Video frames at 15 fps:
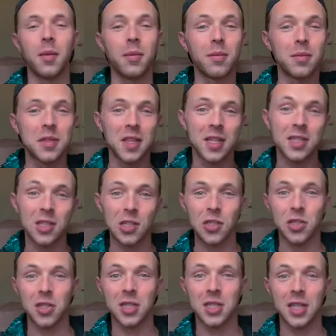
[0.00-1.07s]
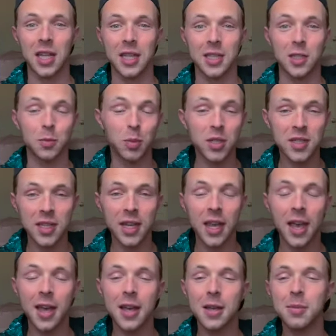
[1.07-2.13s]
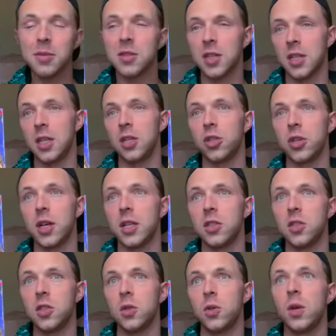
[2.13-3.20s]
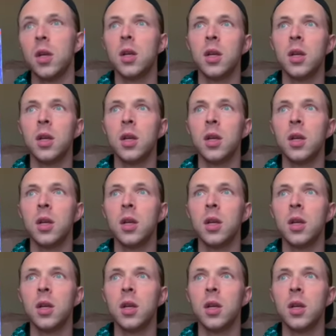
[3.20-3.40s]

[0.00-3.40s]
citizens are in like these prison camps, and he tries to